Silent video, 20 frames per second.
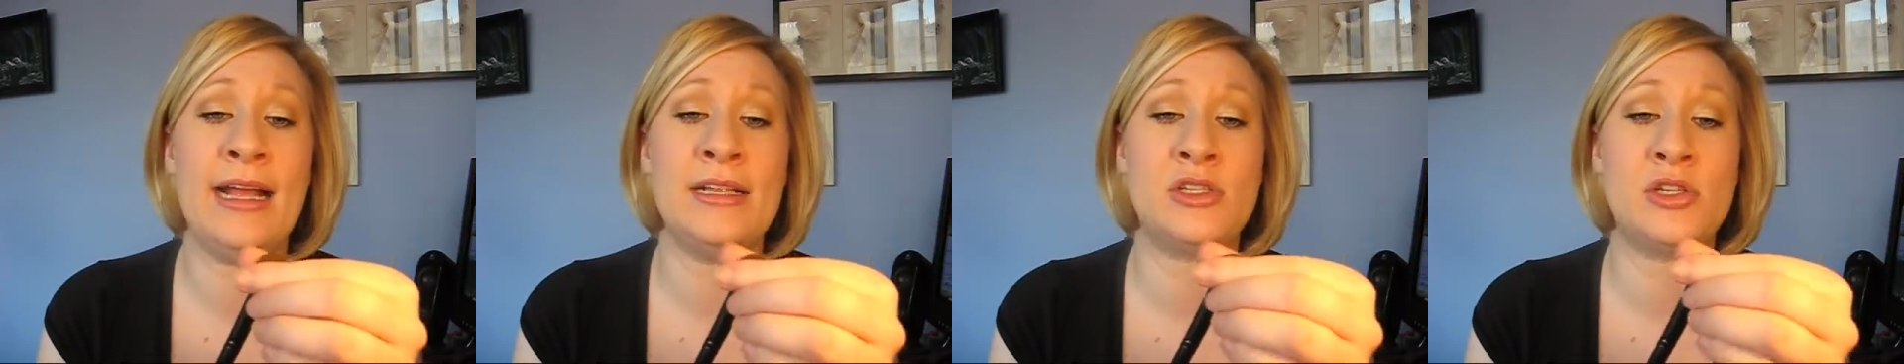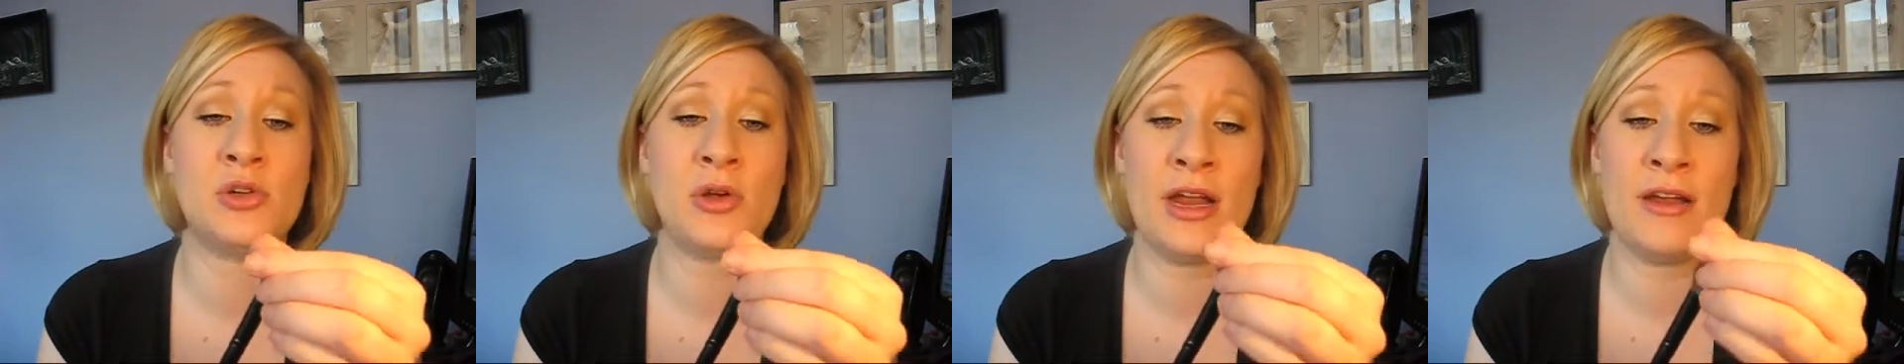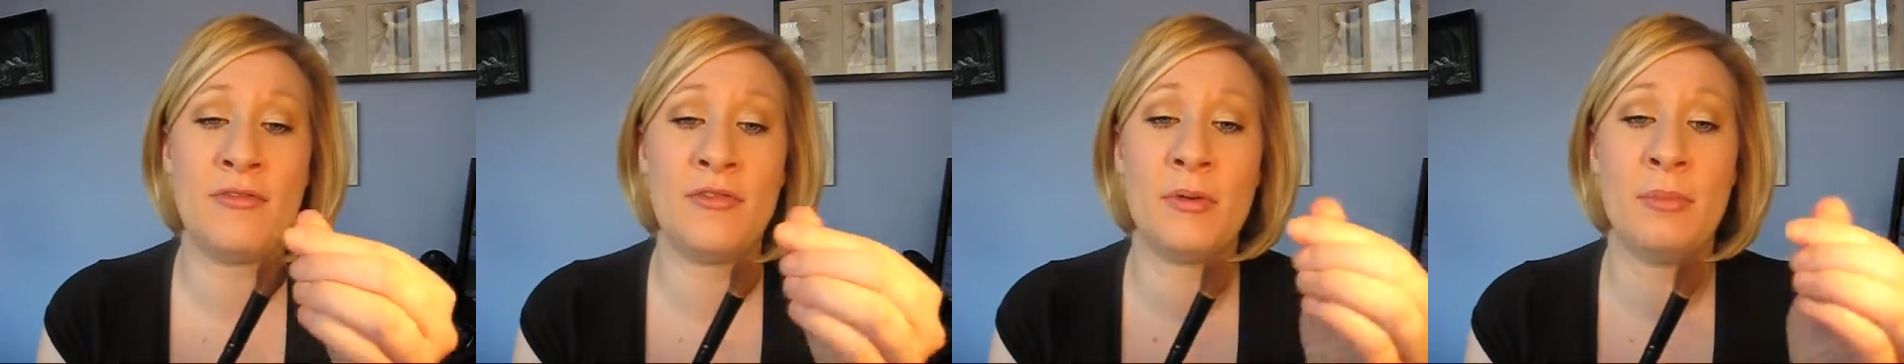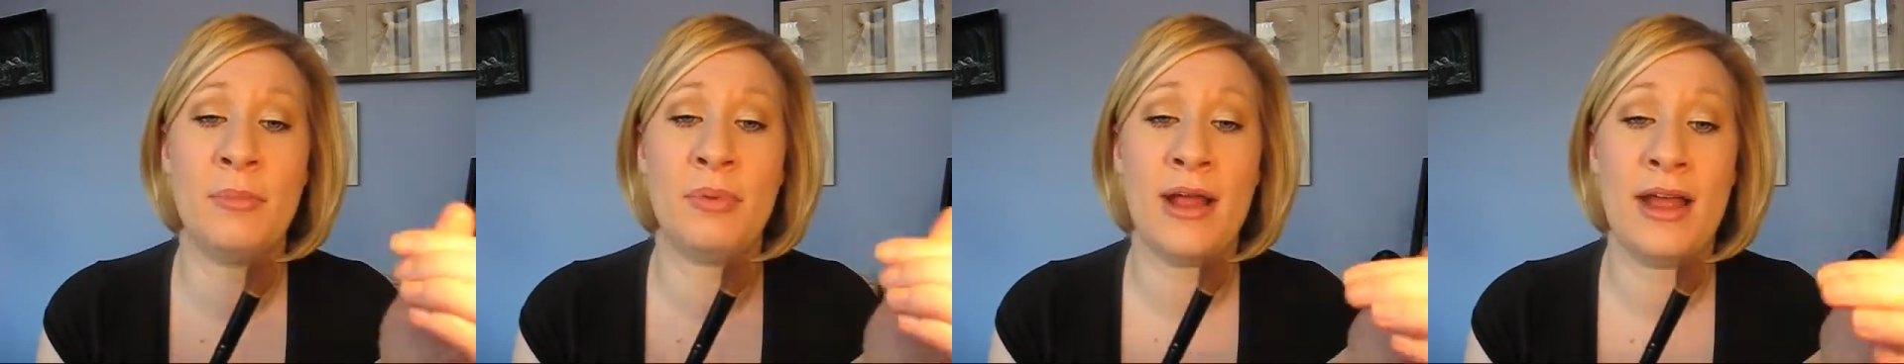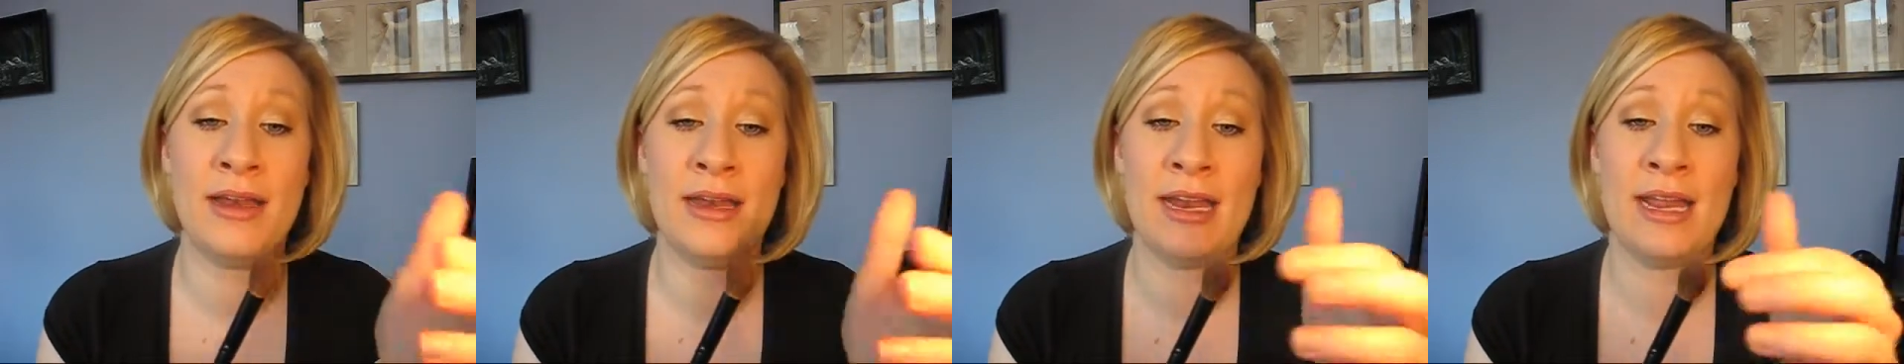It's great for
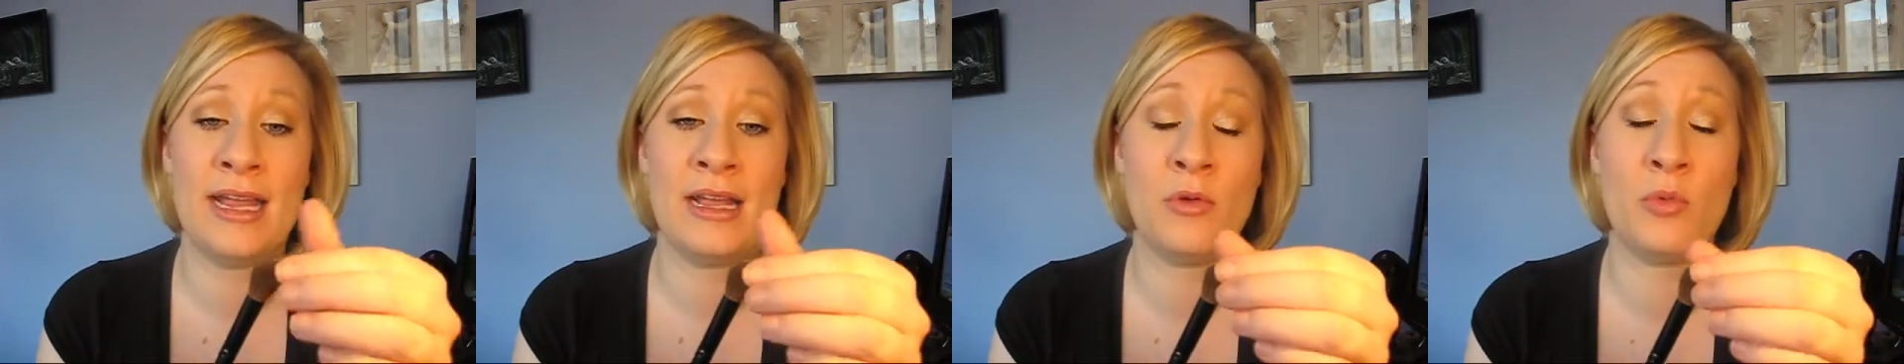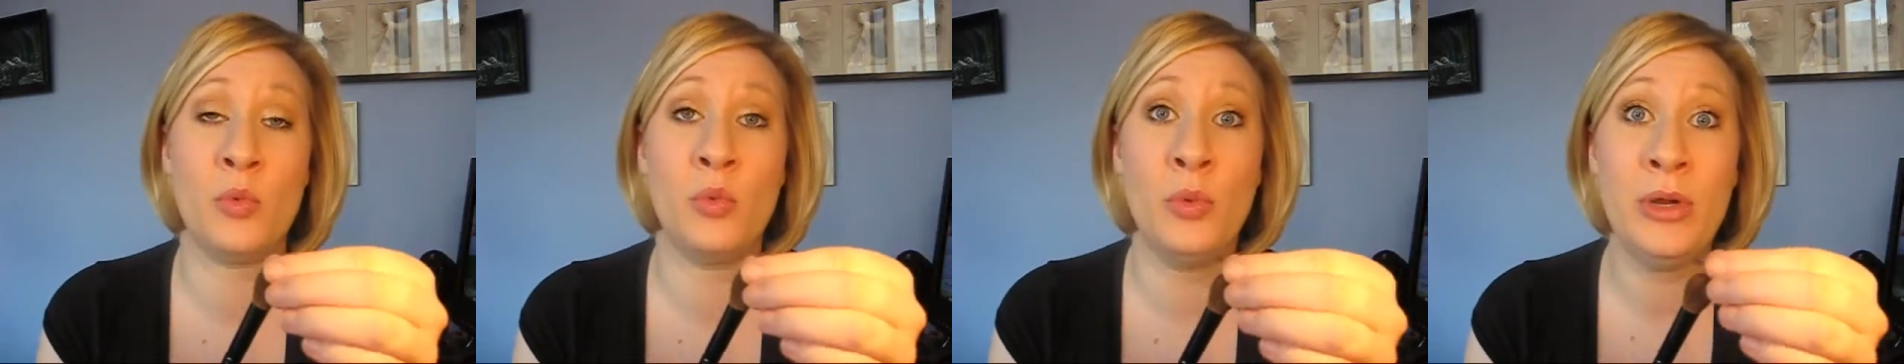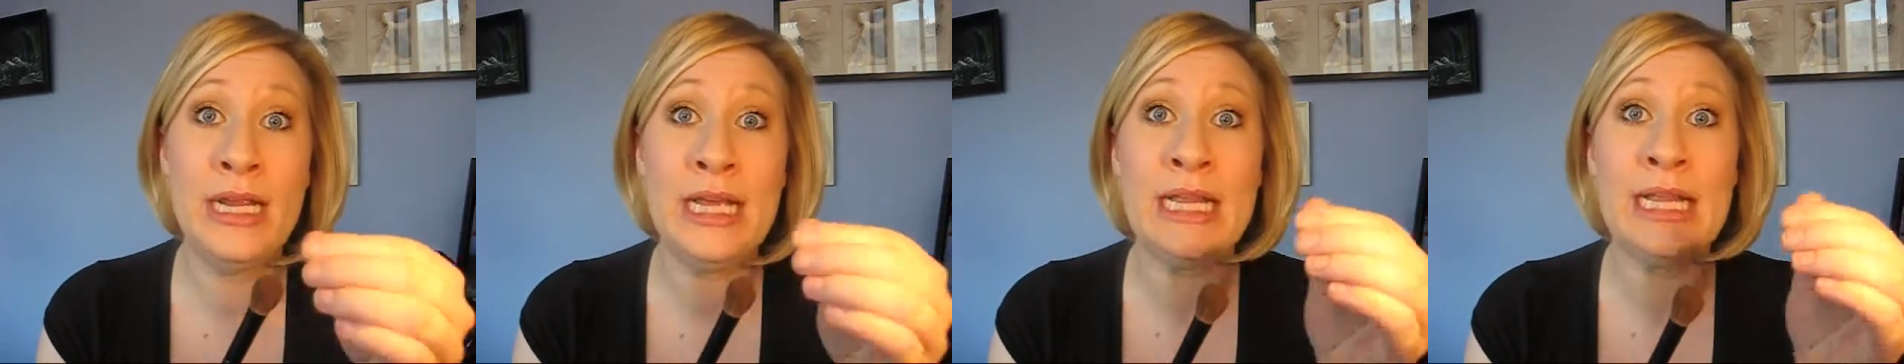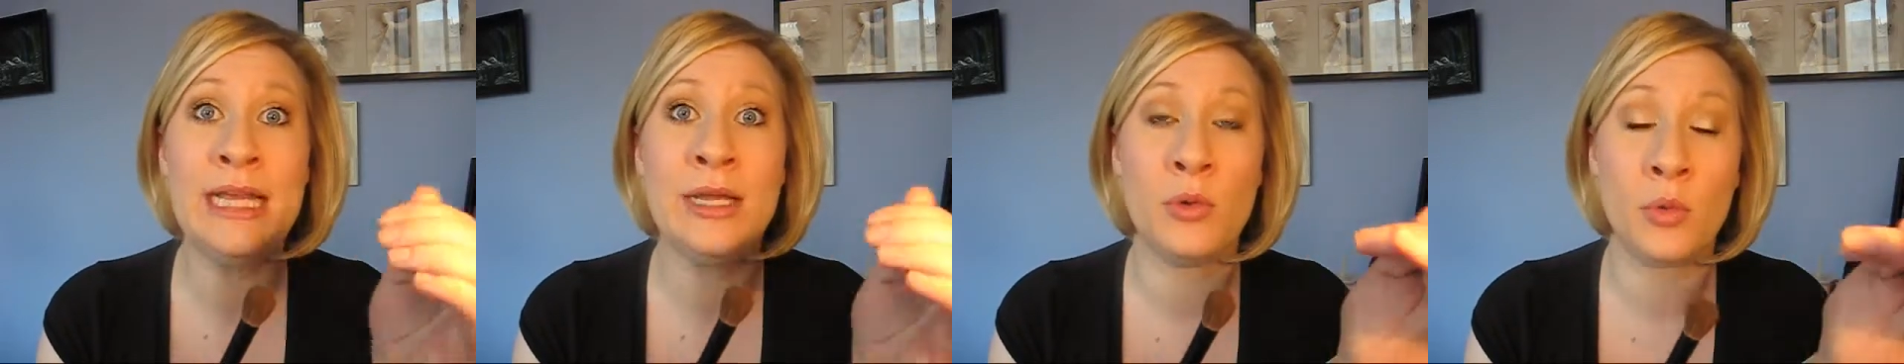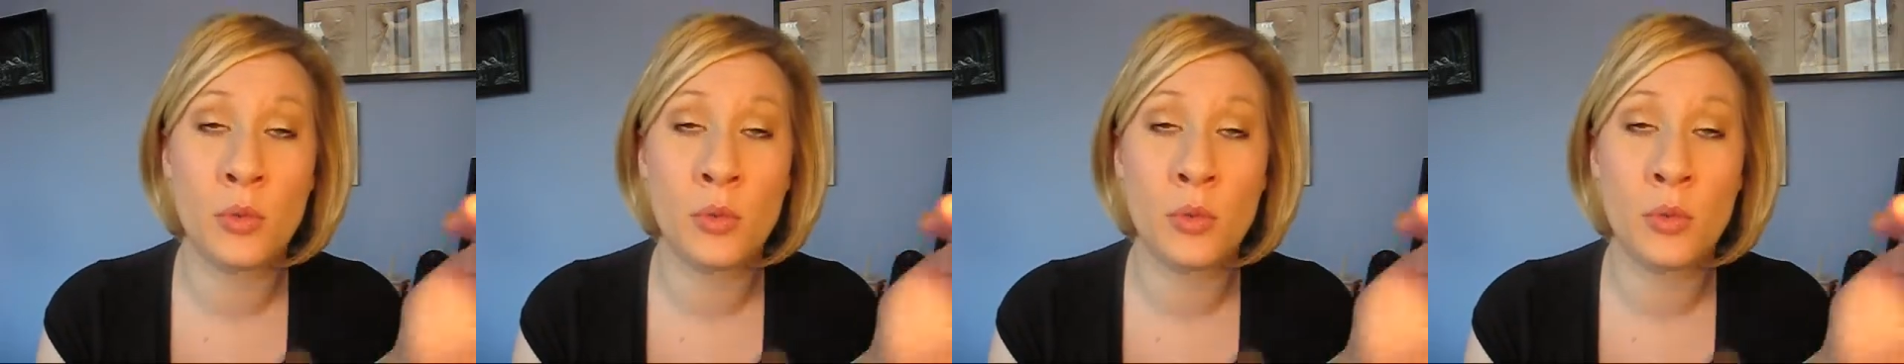blending, really,